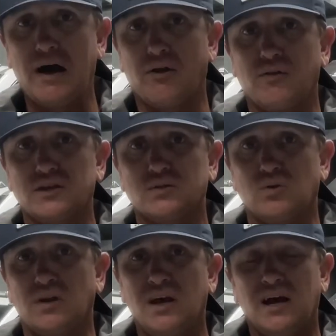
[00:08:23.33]
of this
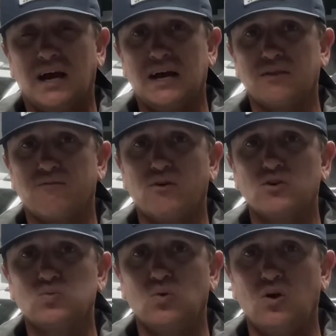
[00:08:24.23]
one. I got the
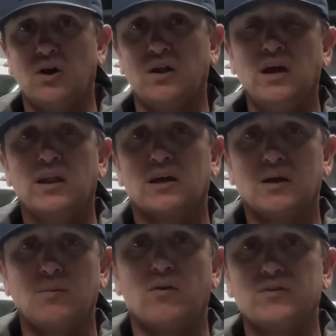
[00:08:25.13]
first one that
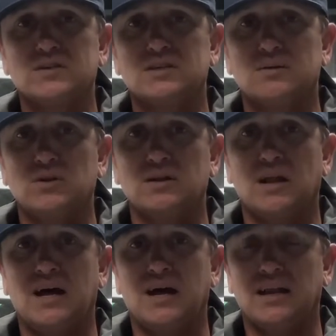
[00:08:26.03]
come off the assembly
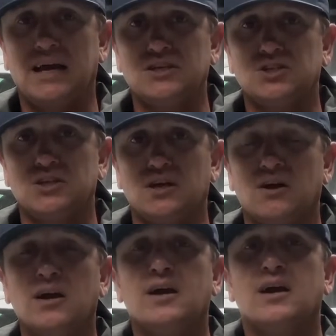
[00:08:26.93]
line last year.